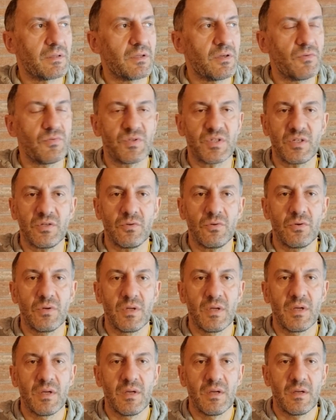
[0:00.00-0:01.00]
gives you,
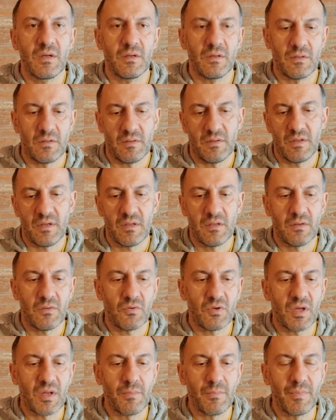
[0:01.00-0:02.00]
then
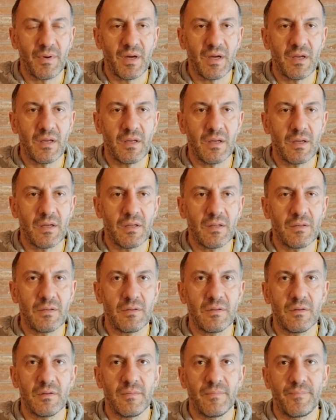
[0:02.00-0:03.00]
you can buy
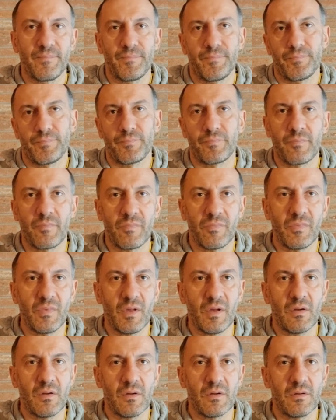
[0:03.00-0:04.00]
and
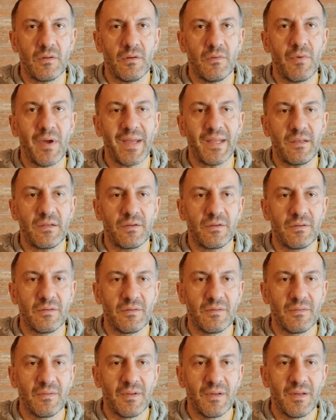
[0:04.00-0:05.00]
wait.
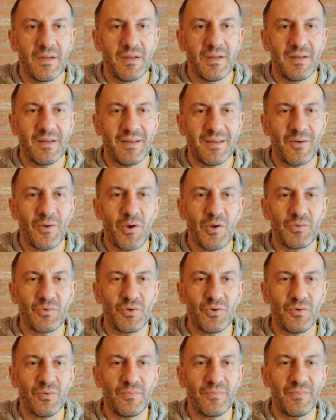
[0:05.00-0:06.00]
You have
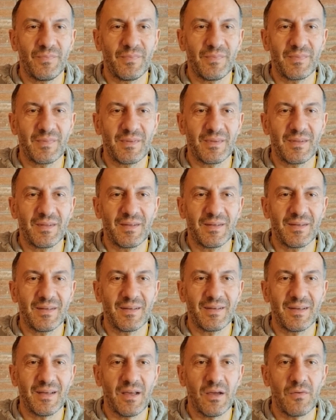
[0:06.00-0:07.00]
to
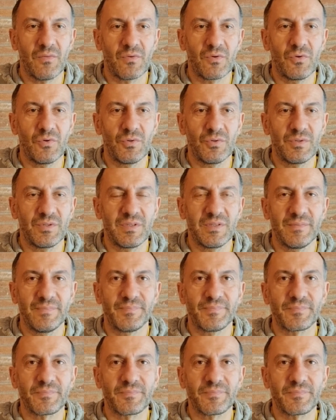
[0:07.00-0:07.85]
have good